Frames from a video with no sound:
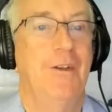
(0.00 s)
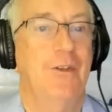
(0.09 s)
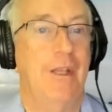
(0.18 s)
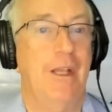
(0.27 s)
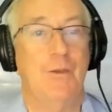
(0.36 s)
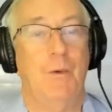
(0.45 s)
So
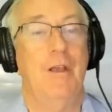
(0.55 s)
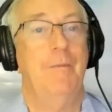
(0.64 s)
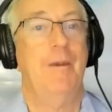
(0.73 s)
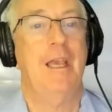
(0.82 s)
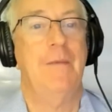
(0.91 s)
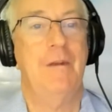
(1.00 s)
that's why I
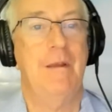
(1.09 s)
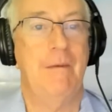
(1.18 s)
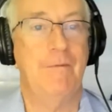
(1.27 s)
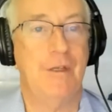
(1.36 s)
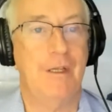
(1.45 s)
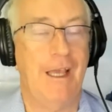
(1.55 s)
became an M
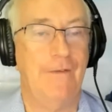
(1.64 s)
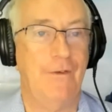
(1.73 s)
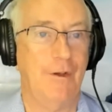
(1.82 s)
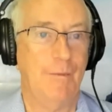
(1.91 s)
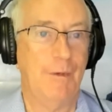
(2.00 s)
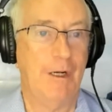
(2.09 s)
M T
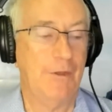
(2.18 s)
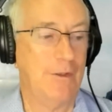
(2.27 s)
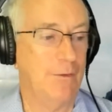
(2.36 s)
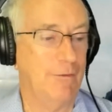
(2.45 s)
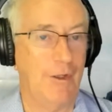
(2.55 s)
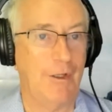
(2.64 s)
advocate, but I'm
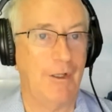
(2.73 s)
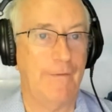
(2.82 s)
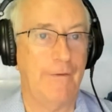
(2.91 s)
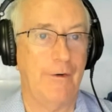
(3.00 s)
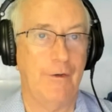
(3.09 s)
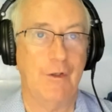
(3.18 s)
still critical of the
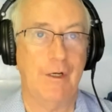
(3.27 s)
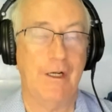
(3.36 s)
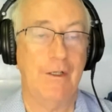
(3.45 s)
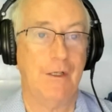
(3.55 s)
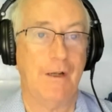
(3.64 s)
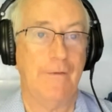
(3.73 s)
foreign trade
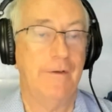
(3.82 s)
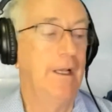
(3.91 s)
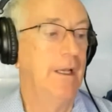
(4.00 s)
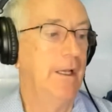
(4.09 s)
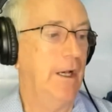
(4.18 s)
stuff.